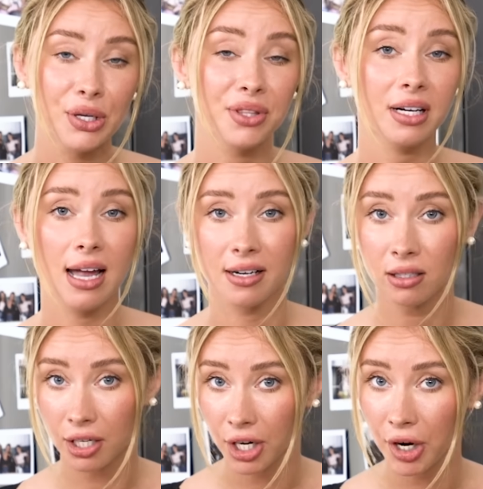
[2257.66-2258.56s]
So they're an
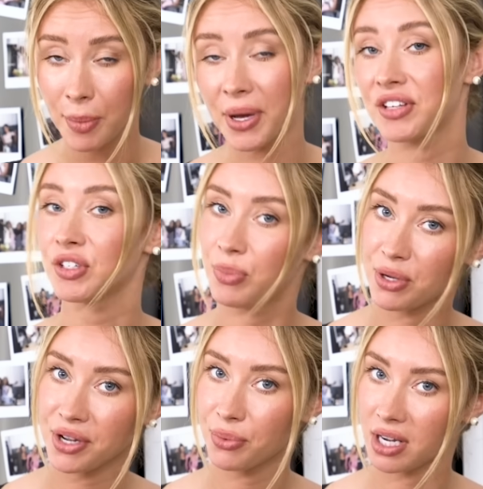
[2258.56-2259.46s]
Allure, Best of
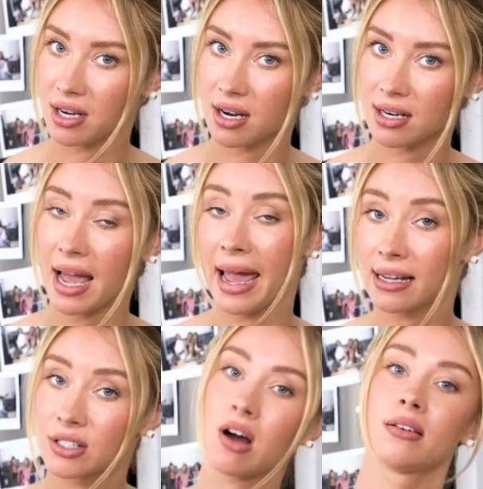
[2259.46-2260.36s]
Beauty winner,
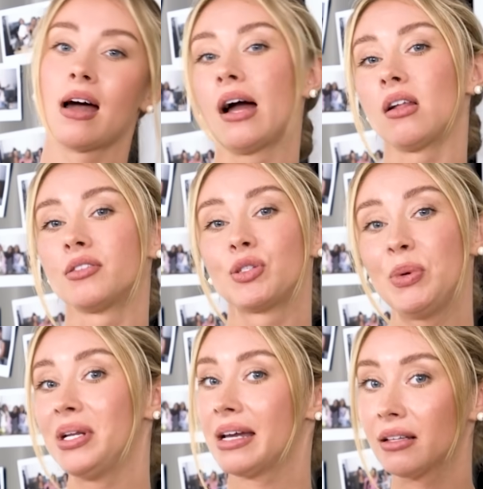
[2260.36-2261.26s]
and on Nylon's
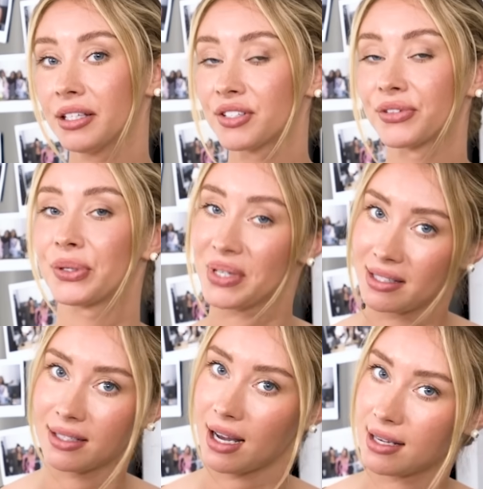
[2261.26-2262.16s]
beauty hit list for a
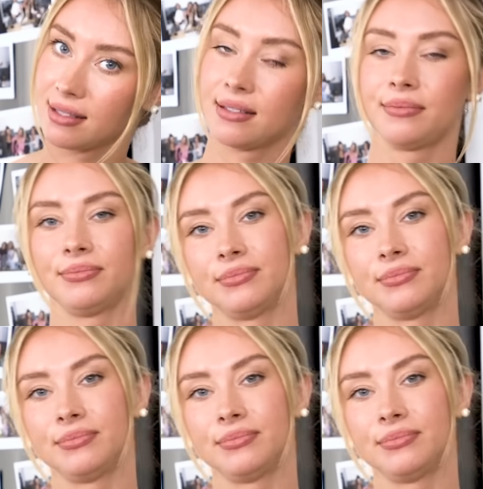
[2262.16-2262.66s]
reason, guys.